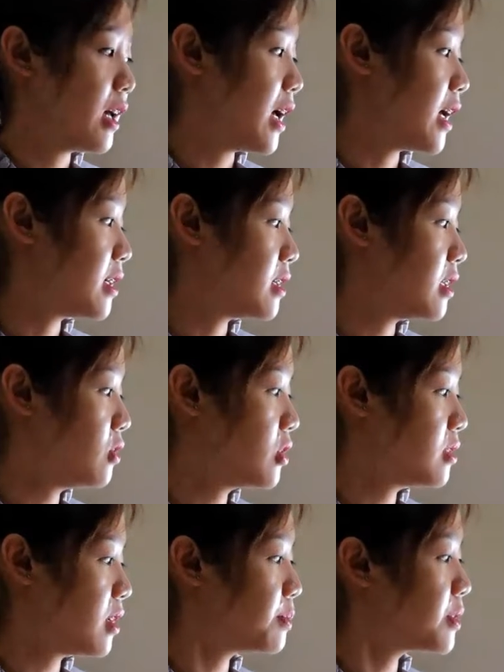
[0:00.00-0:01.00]
and
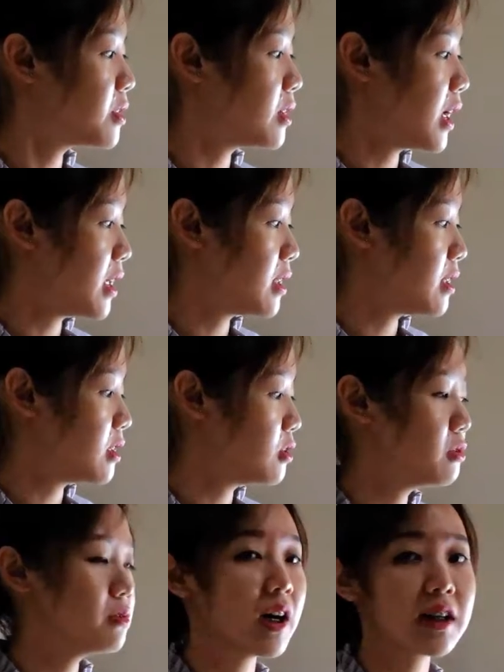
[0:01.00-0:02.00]
teacher's table, and these
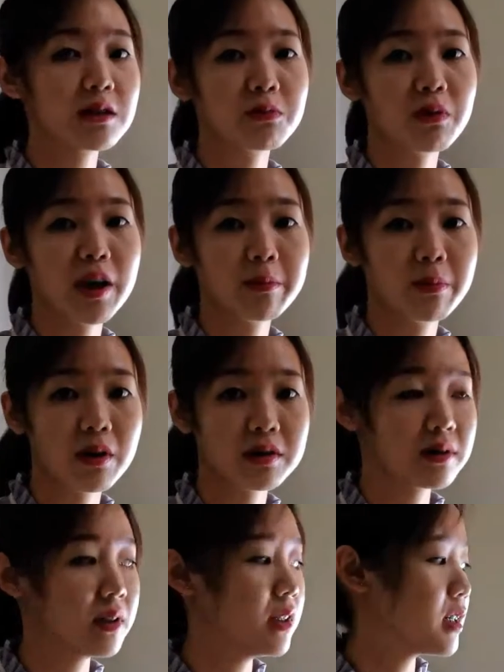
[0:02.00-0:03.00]
2 are the
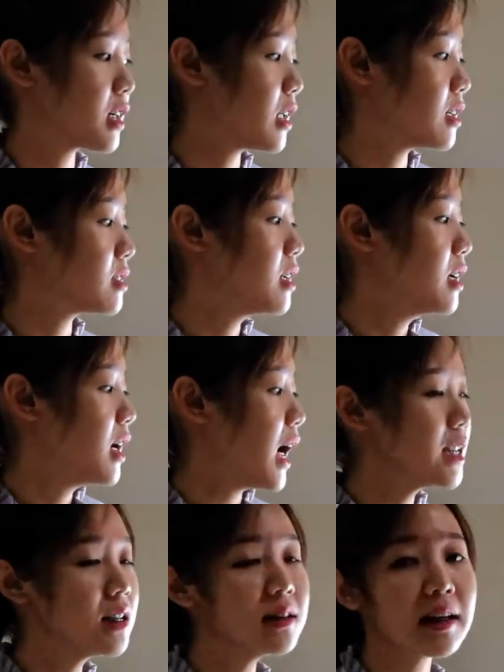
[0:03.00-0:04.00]
whiteboards in the class.
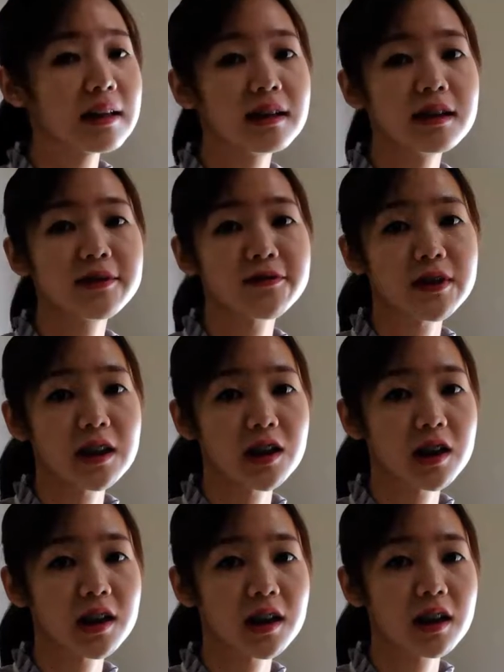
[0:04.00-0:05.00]
Other than this
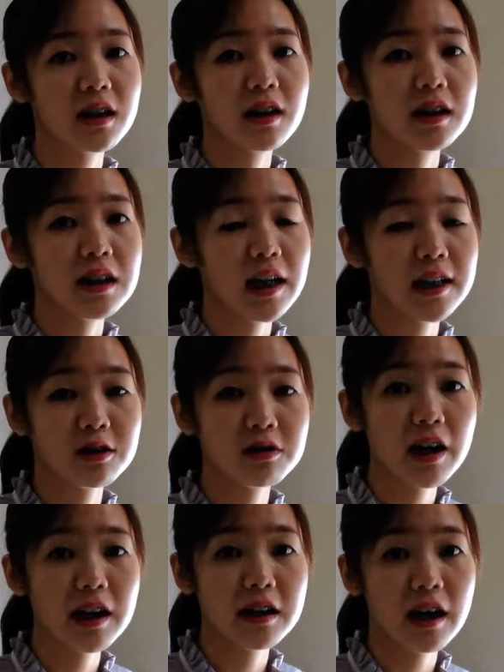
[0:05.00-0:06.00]
furniture, there is no
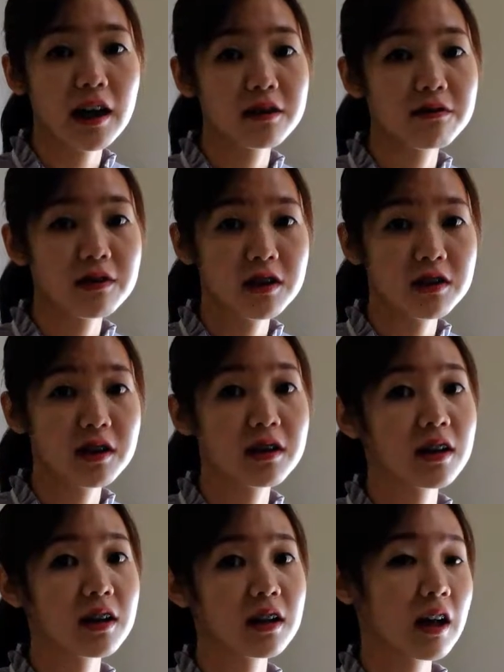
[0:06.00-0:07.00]
any other furniture in
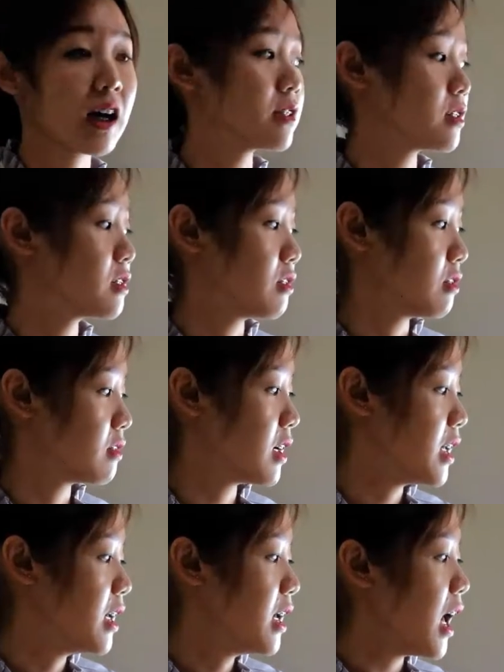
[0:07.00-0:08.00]
the class.
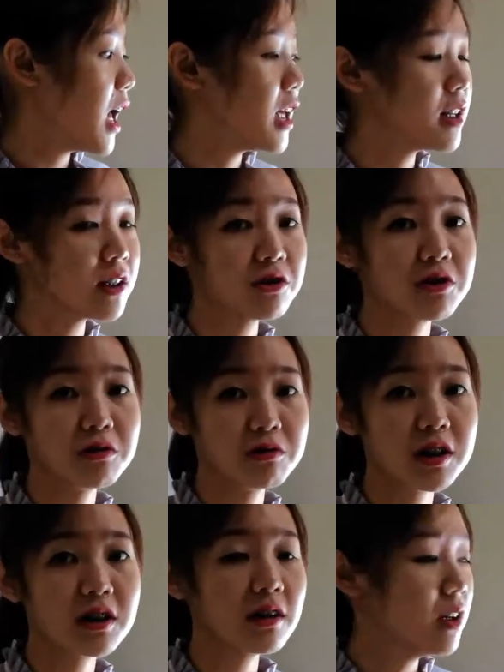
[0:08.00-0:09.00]
Alright, and the
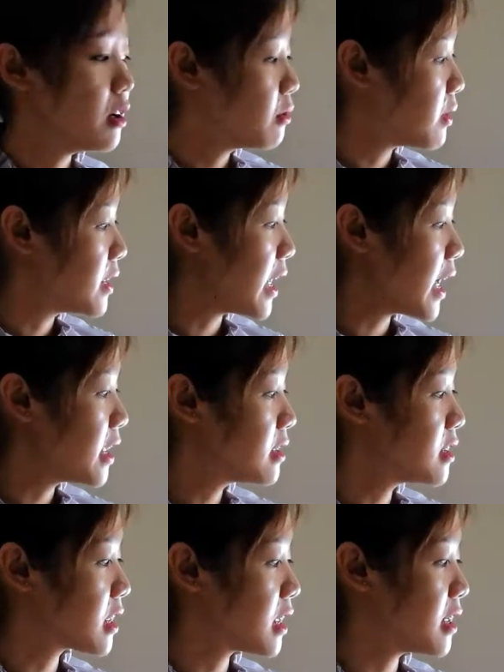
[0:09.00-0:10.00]
children, when they enter
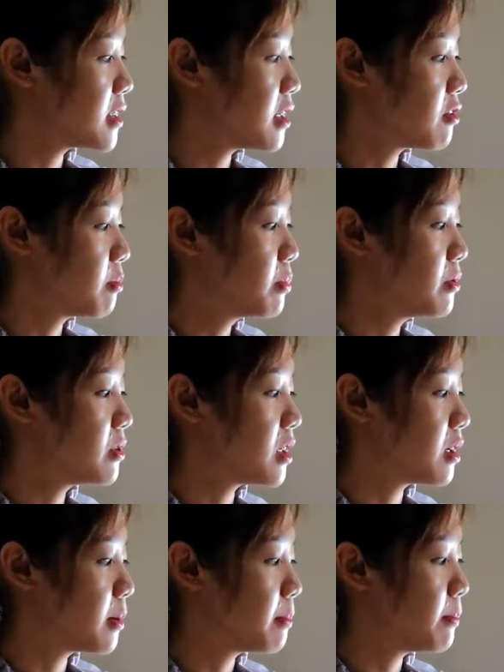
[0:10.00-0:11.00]
the class, they will put
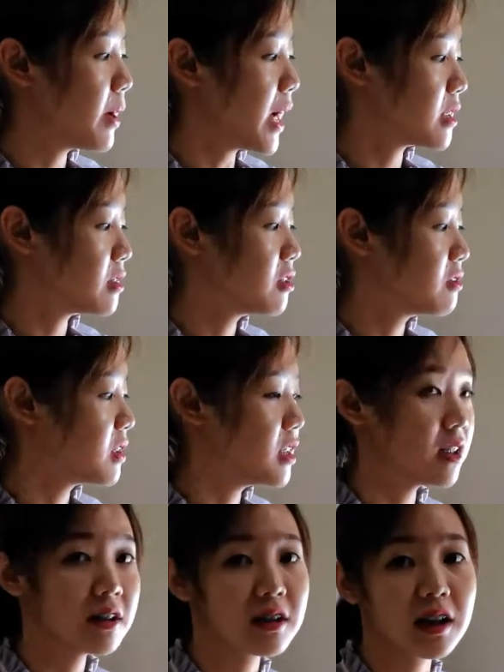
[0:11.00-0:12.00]
the bags over here